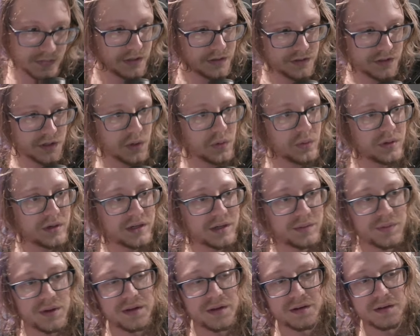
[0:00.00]
don't worry
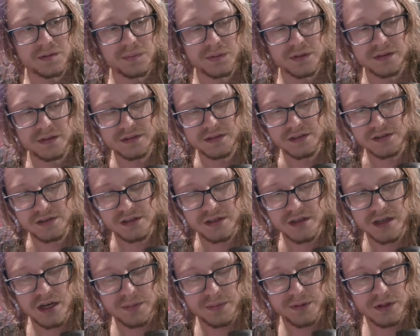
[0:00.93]
about it. But this is a
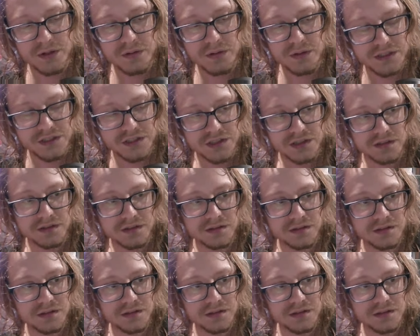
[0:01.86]
common question